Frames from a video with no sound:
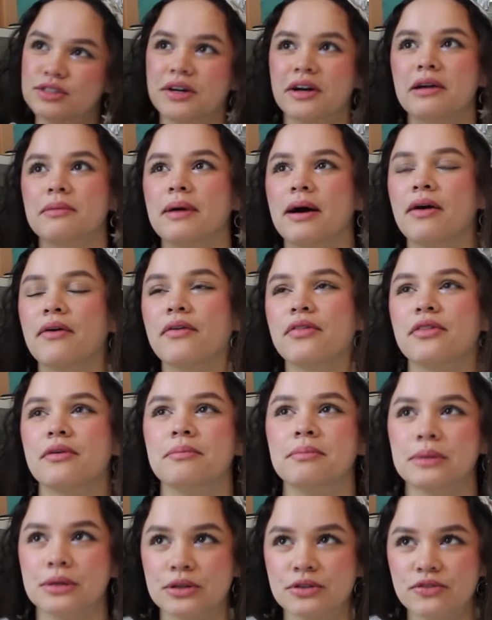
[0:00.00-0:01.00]
to talk about the
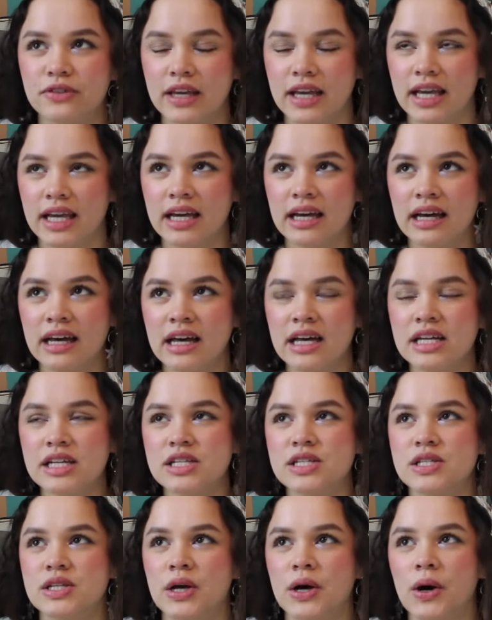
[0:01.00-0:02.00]
movie,
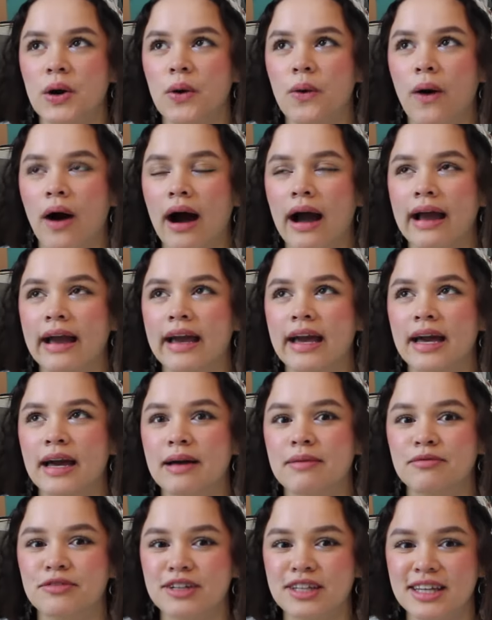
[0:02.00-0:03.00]
so I
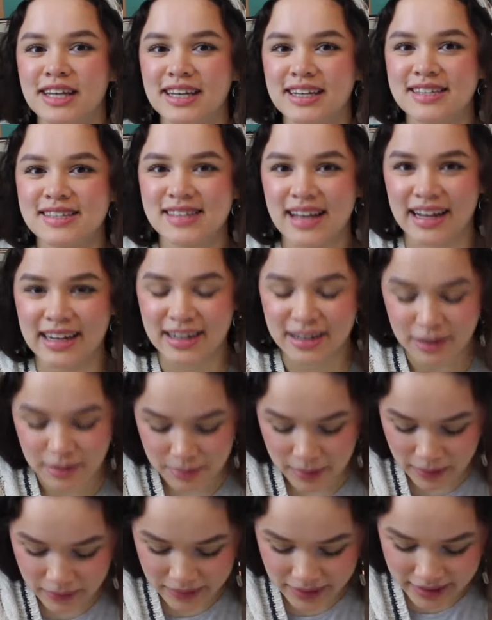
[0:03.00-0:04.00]
am really excited
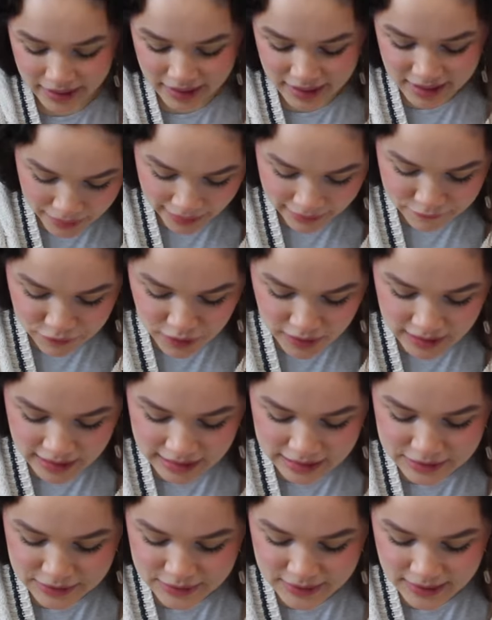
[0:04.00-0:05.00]
about it. I feel like
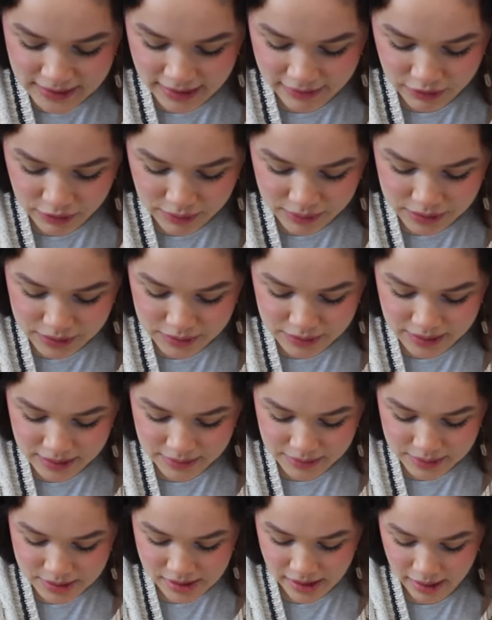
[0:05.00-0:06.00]
I knew that everyone knew that
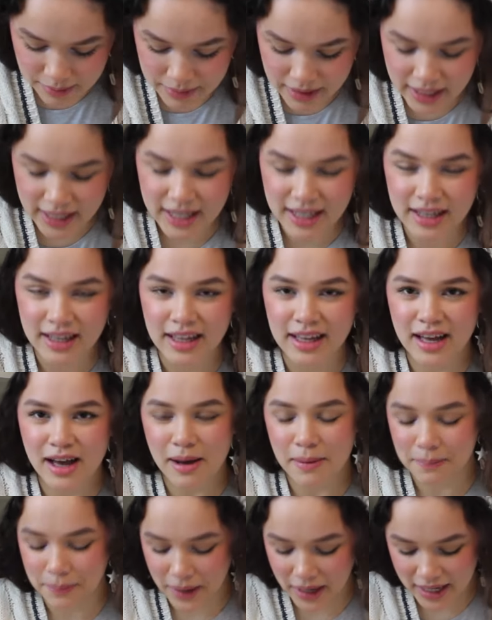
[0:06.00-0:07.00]
it was coming,
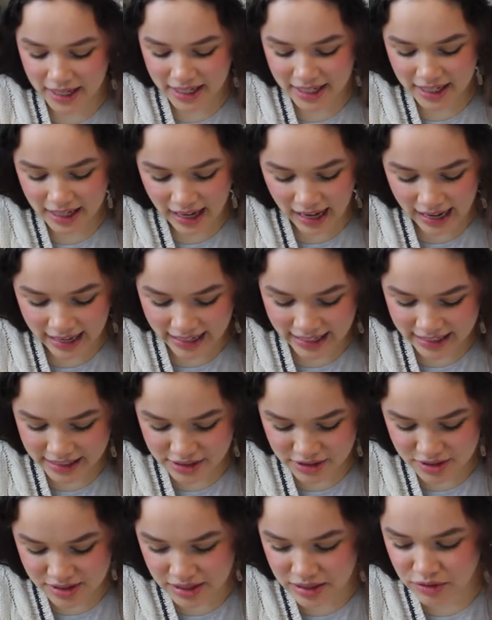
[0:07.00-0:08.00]
but I
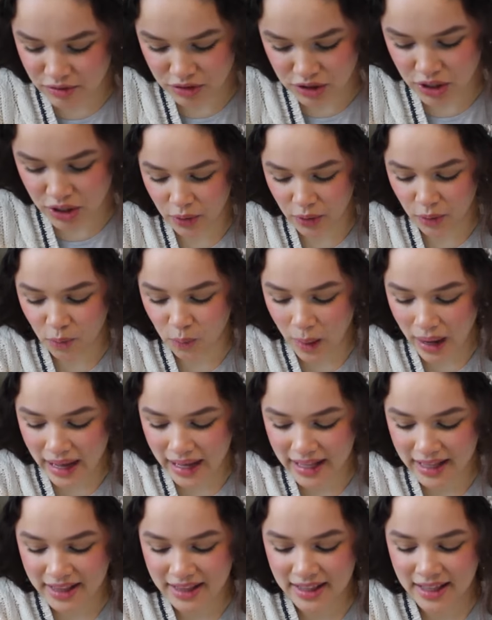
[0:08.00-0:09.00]
just didn't
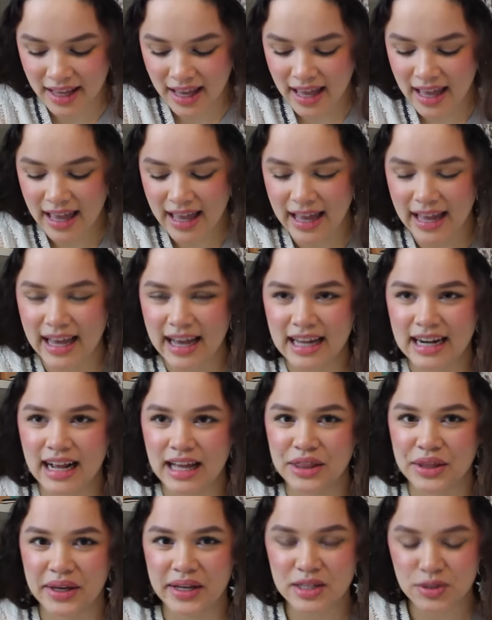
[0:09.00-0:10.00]
when, and I
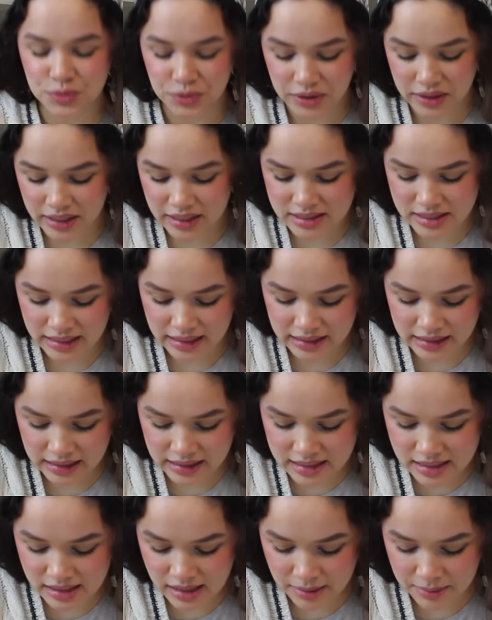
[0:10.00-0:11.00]
think it's really exciting that
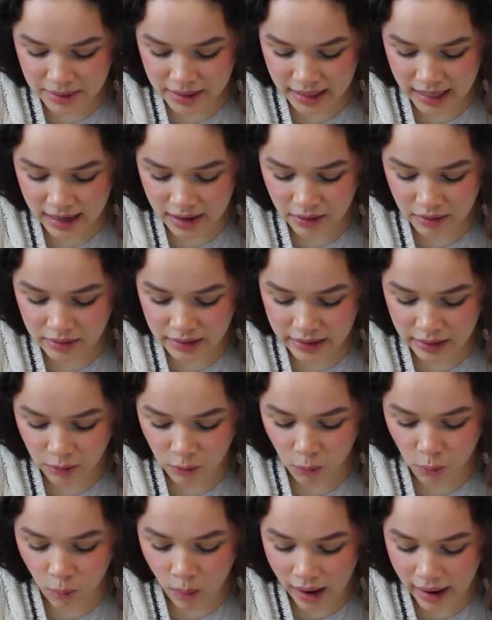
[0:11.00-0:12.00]
it's coming out like
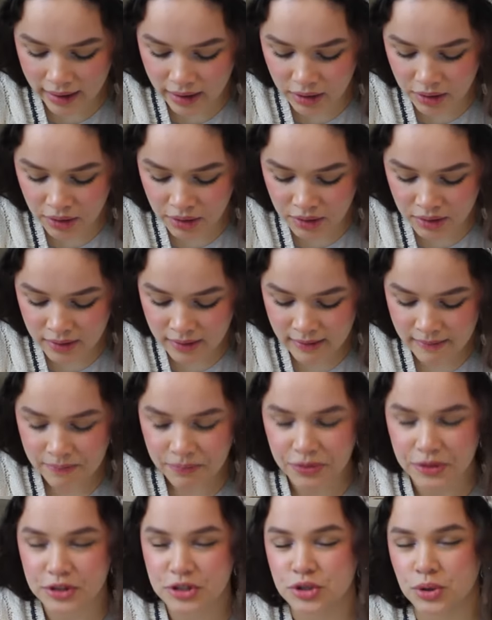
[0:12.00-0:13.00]
while
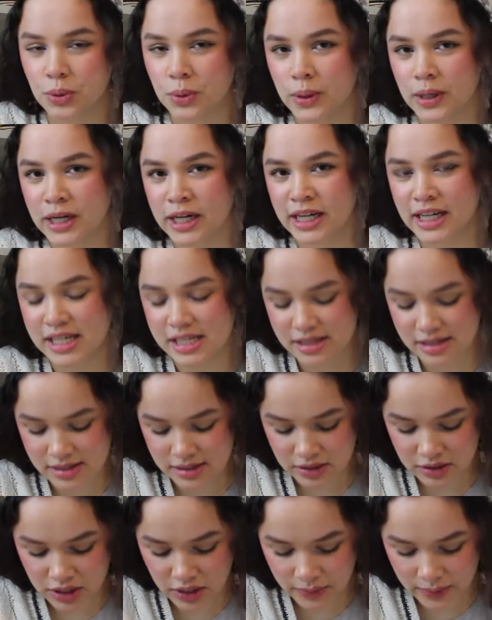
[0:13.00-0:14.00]
the tour is
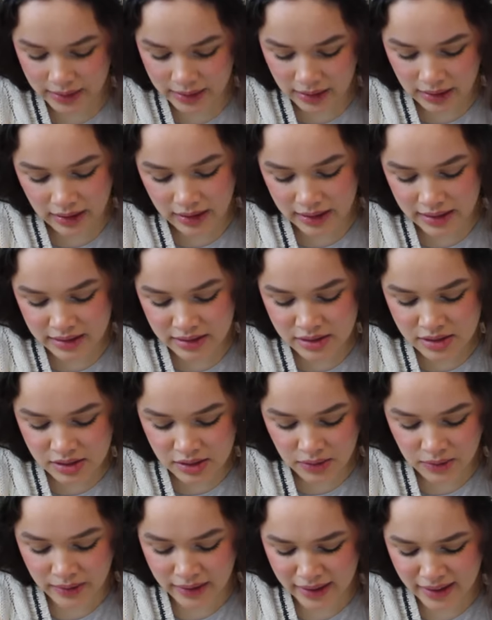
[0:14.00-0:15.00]
still going on,
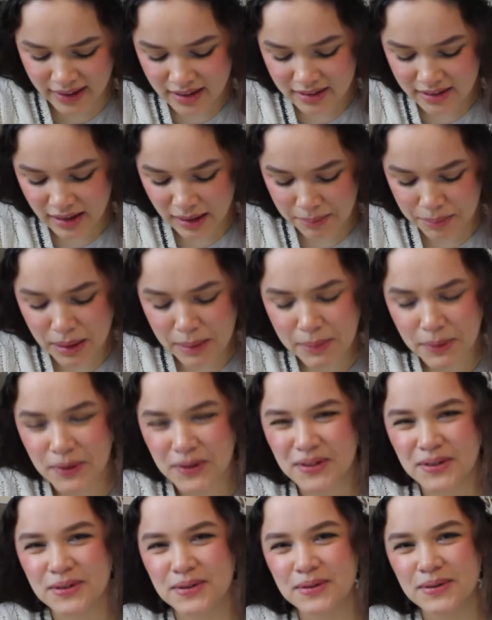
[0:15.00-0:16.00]
so like that people
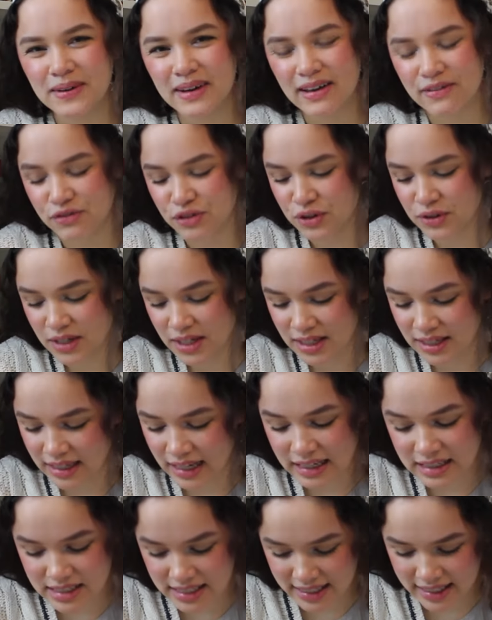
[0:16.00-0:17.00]
who, if you didn't
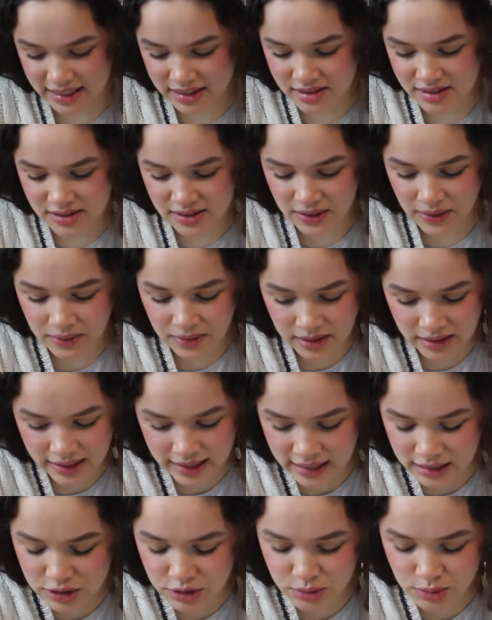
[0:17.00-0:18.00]
get tickets to go to the
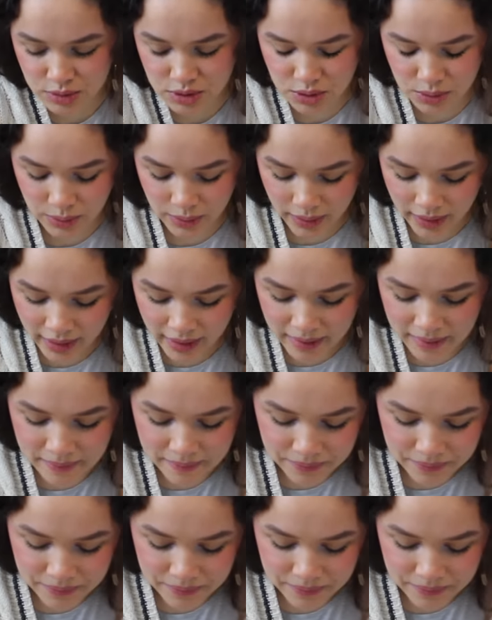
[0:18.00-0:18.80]
actual tour,